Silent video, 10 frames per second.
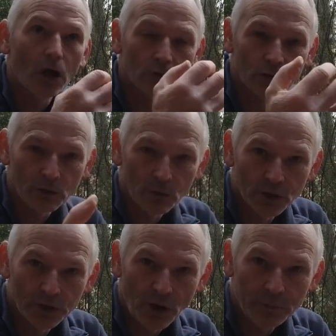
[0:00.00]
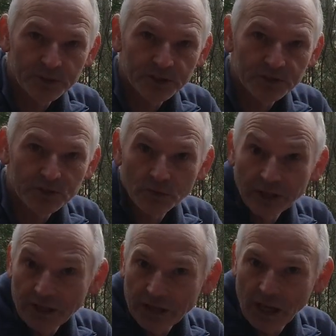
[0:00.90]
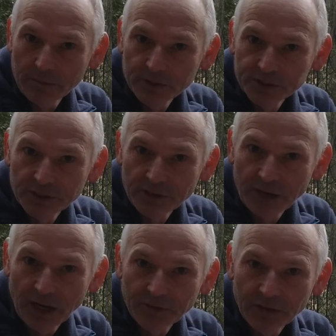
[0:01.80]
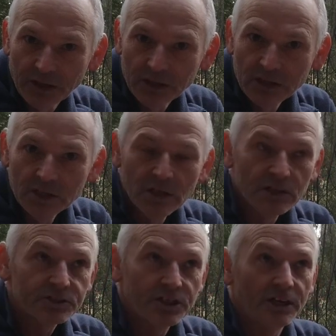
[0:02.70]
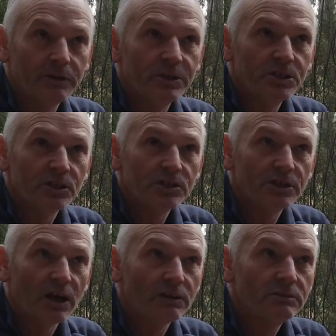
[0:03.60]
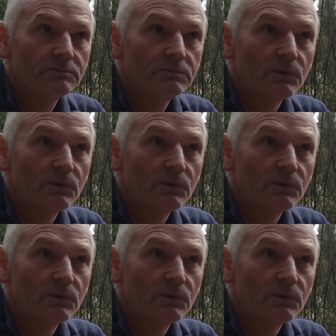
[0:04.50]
I look at all the options, all the other cameras that are out there, study them in detail,